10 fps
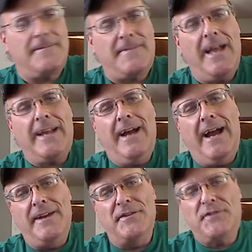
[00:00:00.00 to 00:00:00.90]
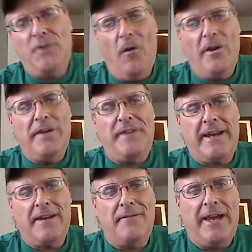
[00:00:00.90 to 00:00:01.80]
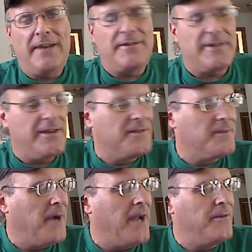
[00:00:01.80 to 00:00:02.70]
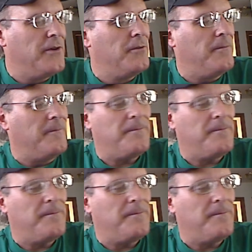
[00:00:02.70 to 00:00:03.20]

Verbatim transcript: That guy is totally taking advantage of kids, in my view.